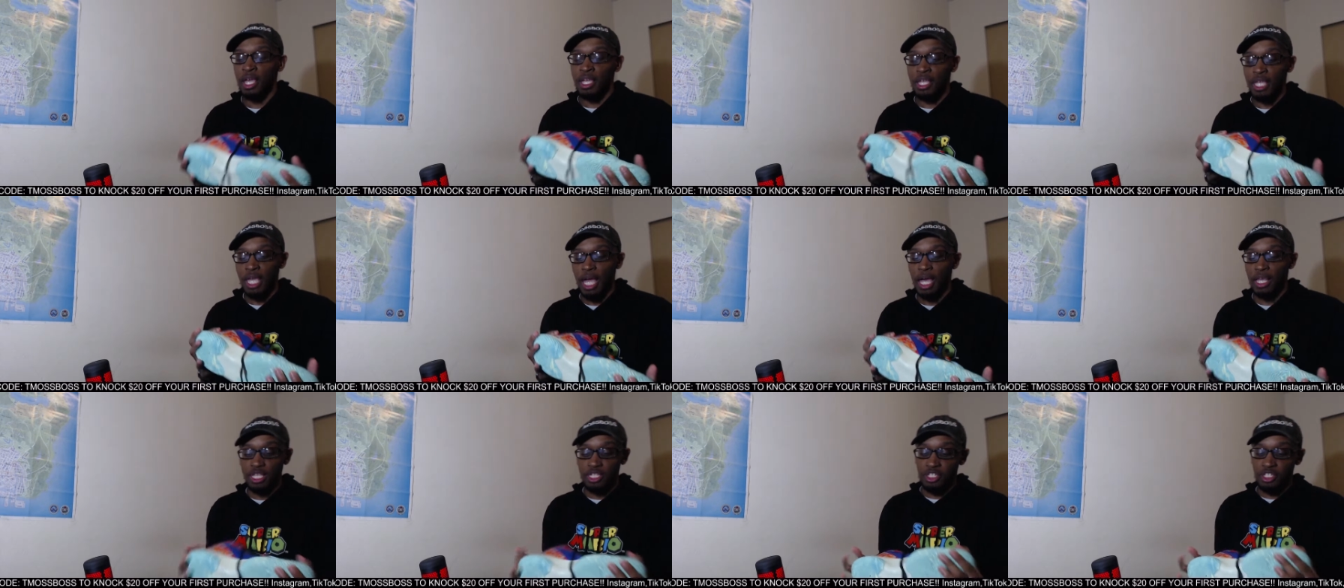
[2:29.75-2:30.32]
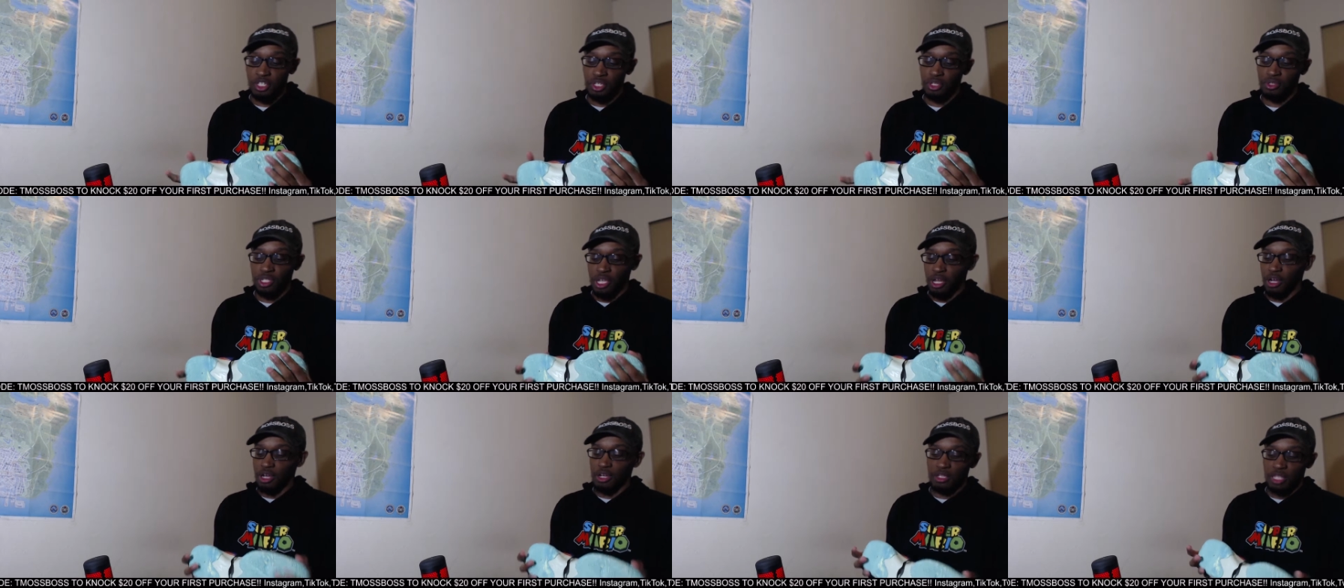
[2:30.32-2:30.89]
yeah, these shoes,
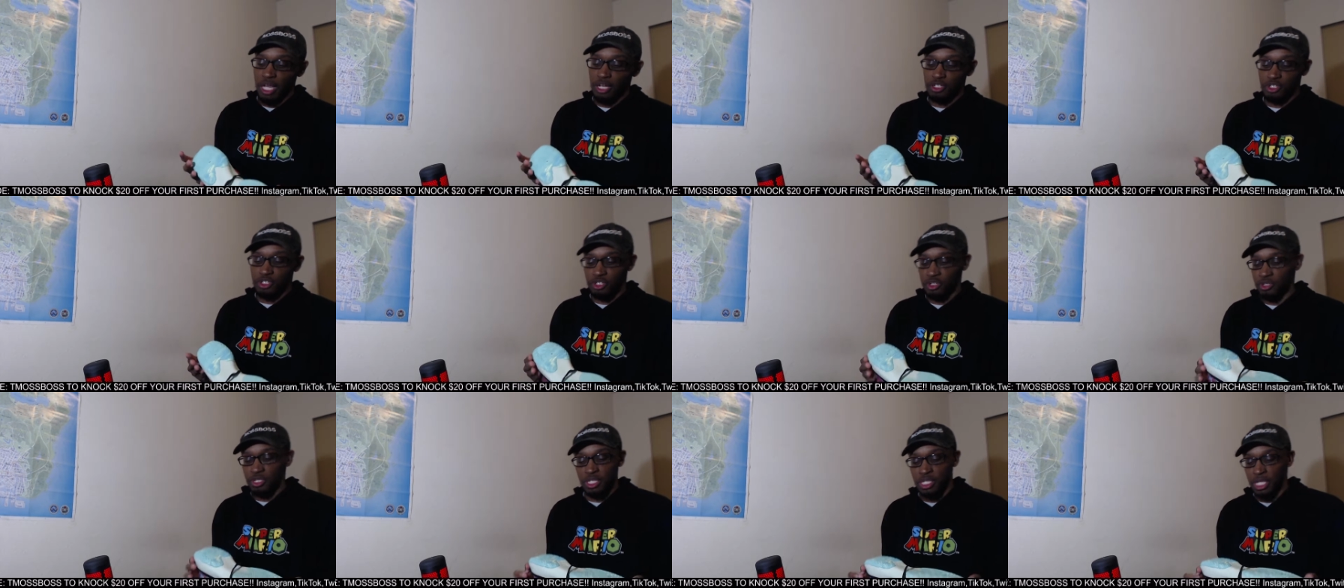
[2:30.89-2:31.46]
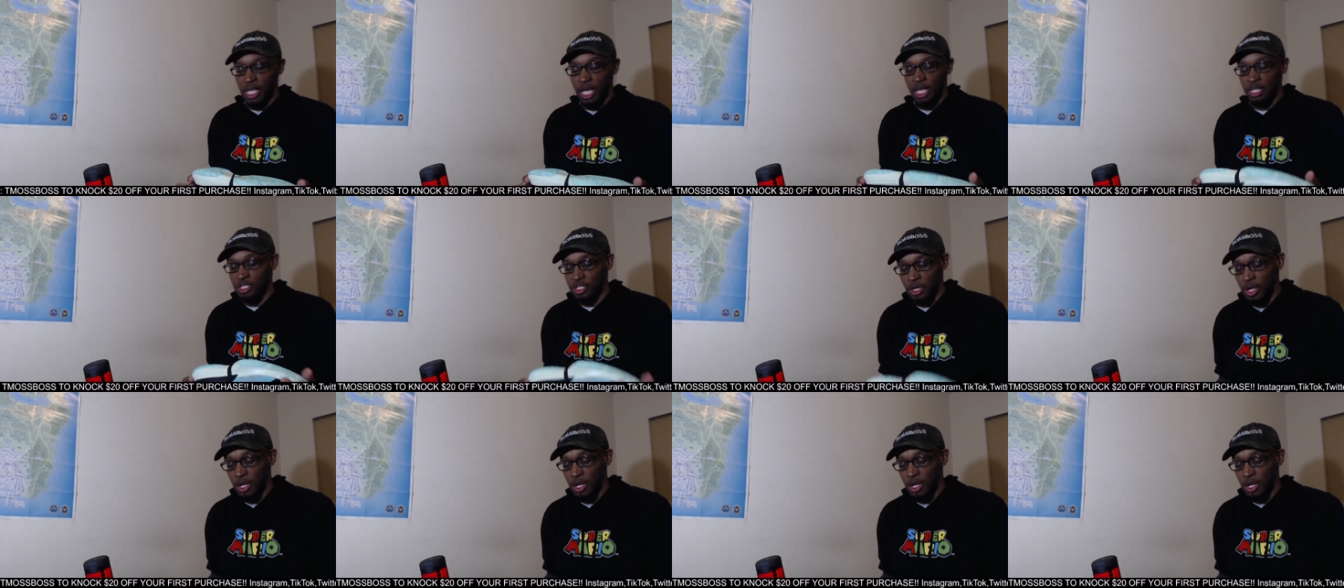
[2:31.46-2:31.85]
they're, they're true to size.